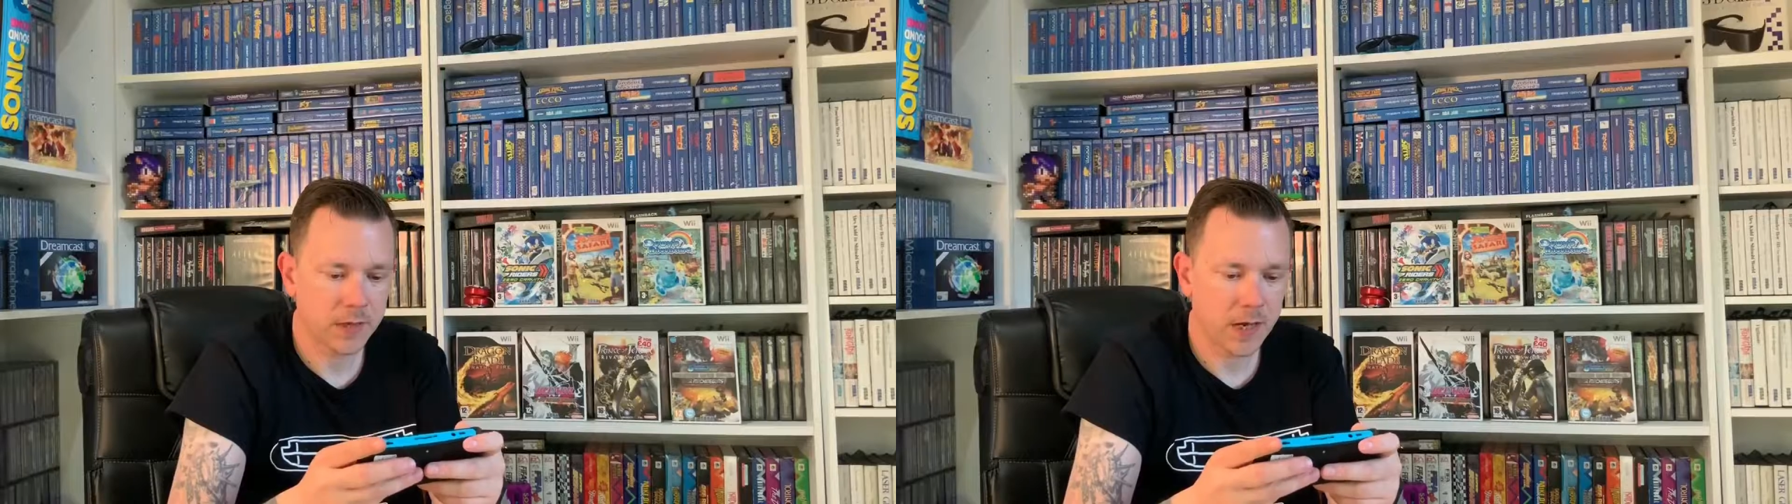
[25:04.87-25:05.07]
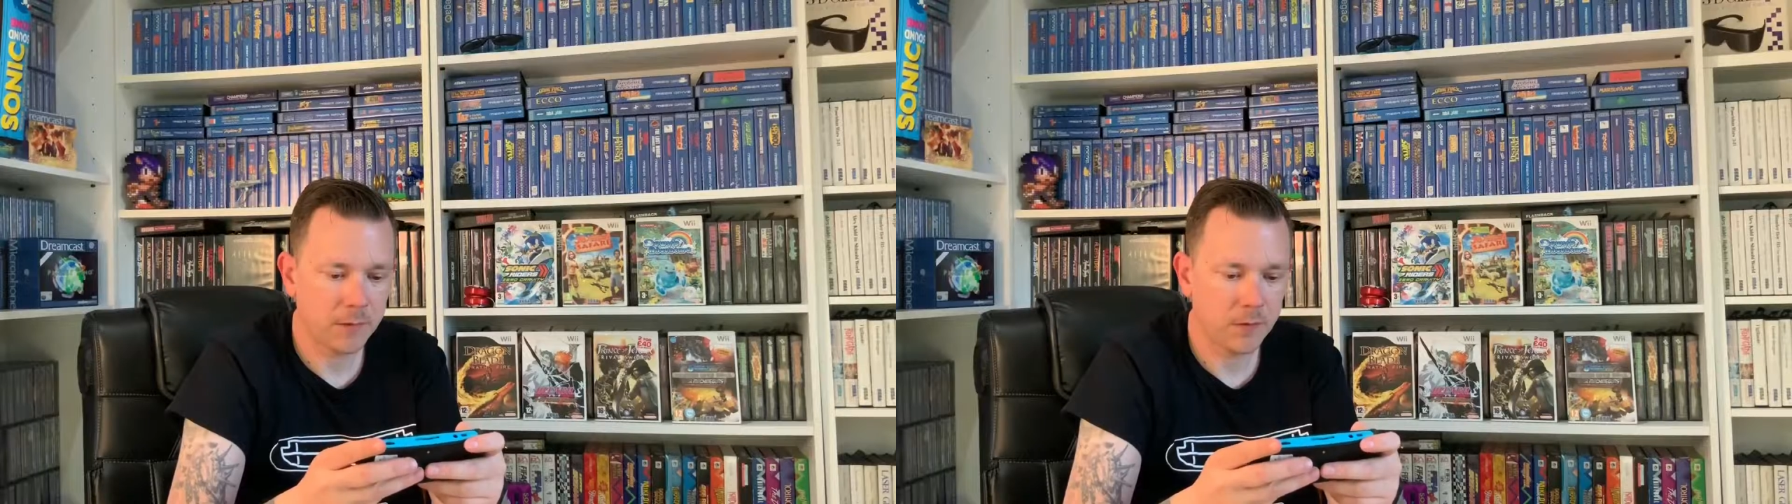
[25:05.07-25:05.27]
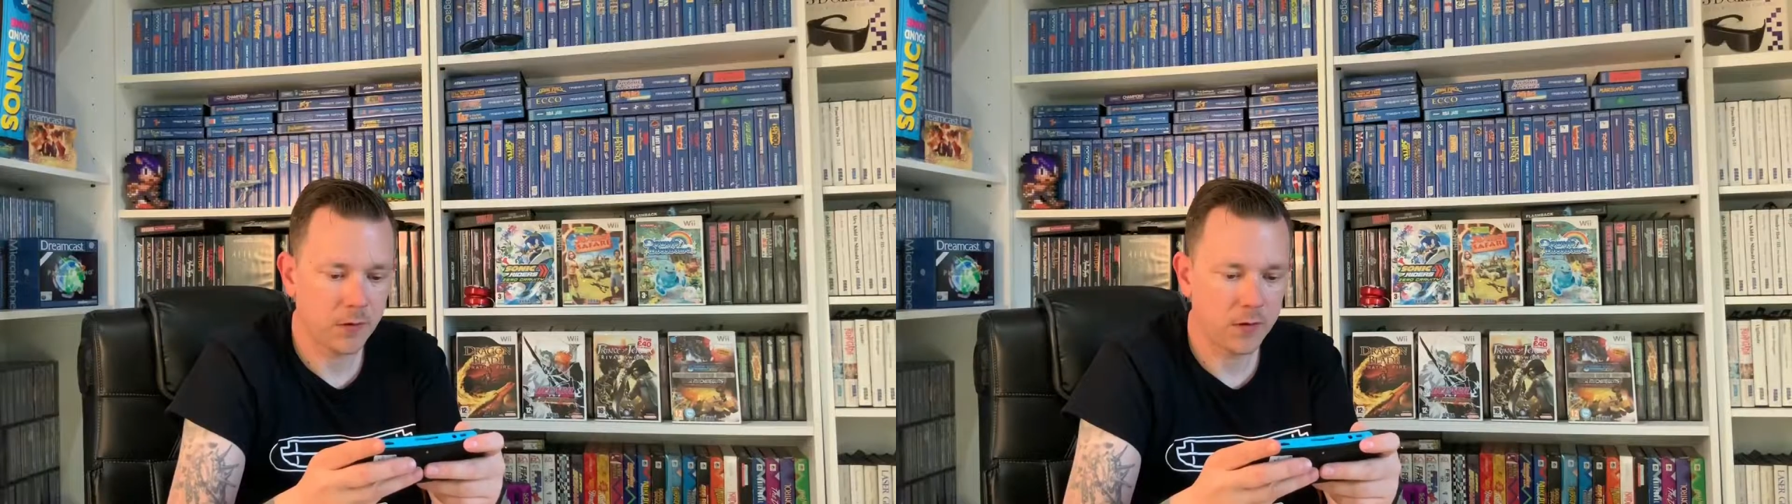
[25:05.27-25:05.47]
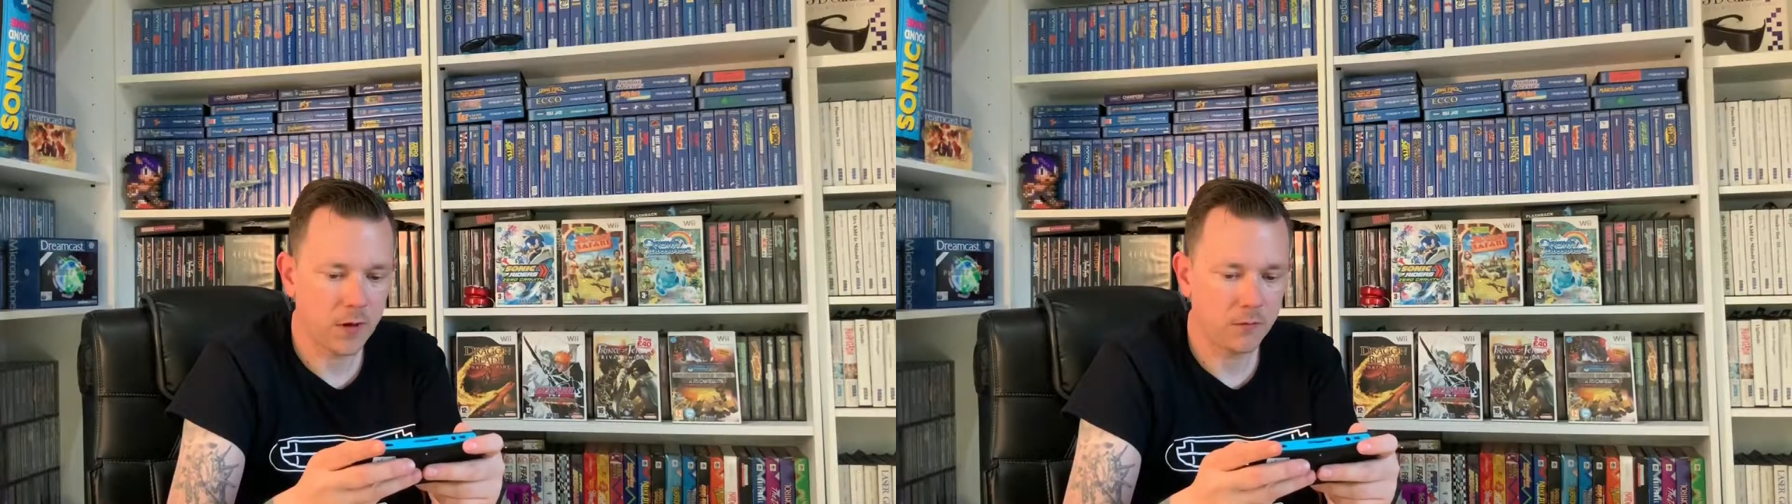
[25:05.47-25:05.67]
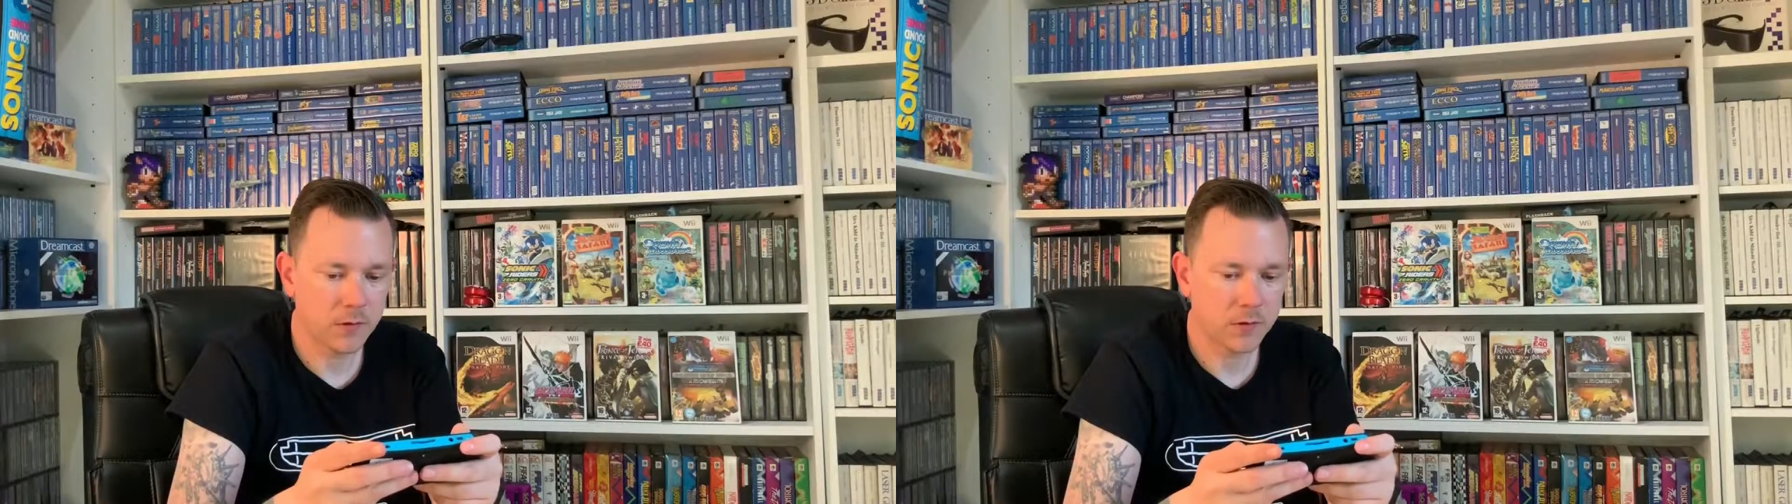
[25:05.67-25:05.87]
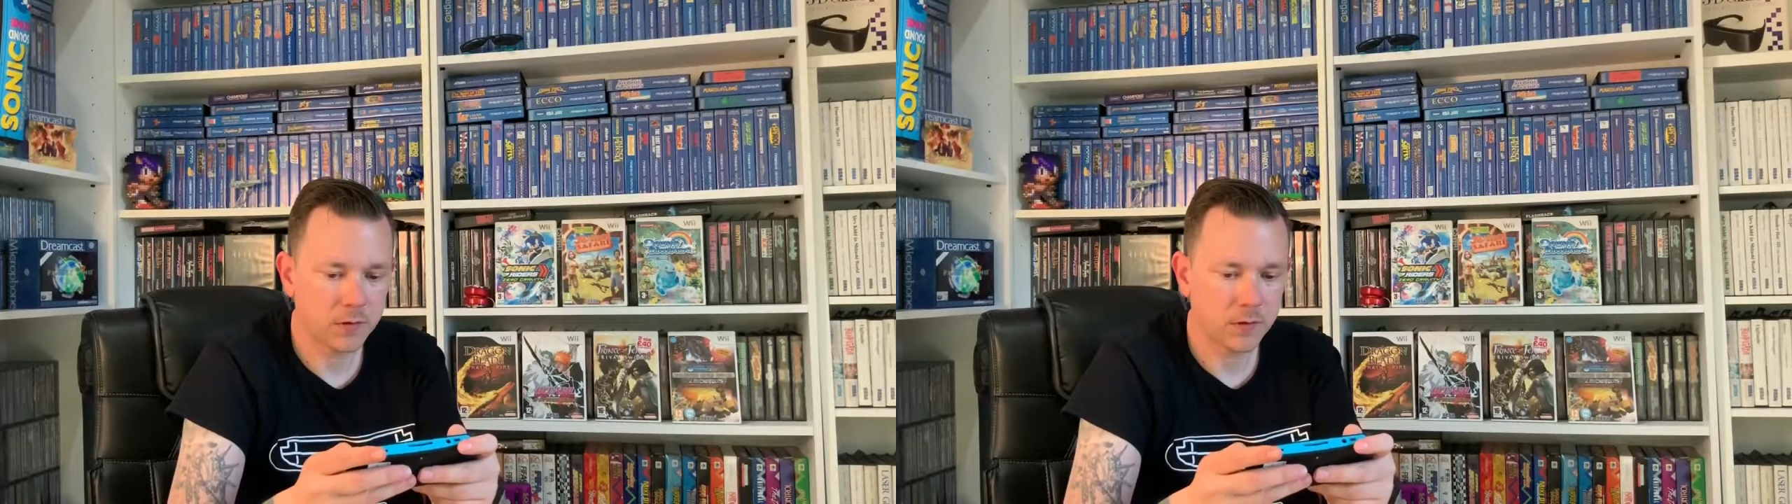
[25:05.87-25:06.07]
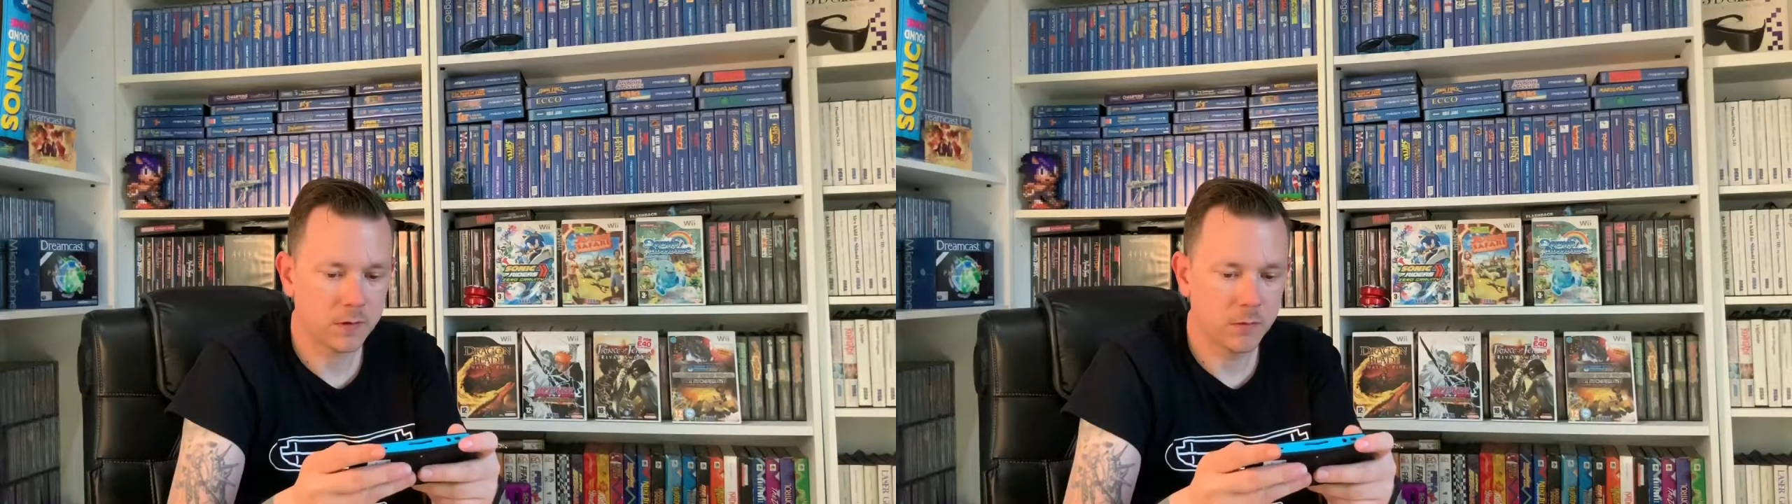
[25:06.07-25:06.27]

game that I noticed the